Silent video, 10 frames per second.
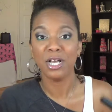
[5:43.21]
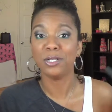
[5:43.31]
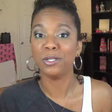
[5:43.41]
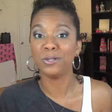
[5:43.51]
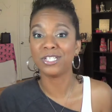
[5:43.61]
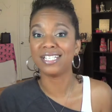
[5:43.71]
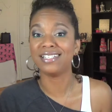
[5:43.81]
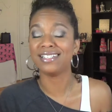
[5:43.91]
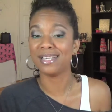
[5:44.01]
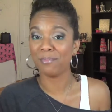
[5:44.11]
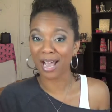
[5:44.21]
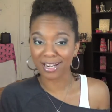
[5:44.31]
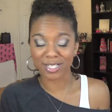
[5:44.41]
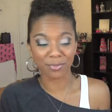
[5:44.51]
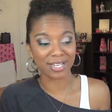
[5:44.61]
lotions and
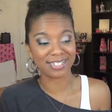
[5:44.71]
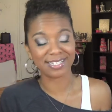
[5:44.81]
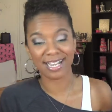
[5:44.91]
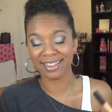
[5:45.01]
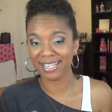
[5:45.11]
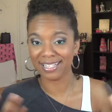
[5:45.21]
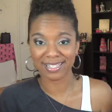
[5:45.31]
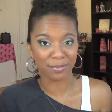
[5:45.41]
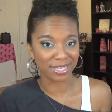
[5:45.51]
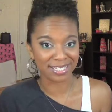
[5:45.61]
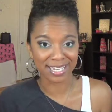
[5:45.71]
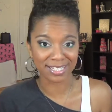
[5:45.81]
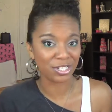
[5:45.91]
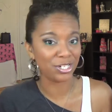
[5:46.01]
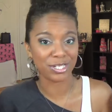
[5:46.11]
body sprays because I think some of the
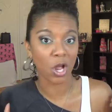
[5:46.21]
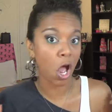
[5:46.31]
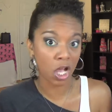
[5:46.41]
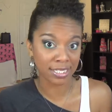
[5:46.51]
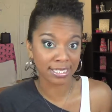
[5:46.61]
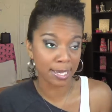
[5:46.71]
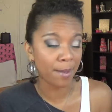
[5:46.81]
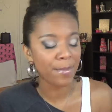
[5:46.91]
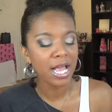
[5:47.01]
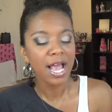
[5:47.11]
scents are just awesome.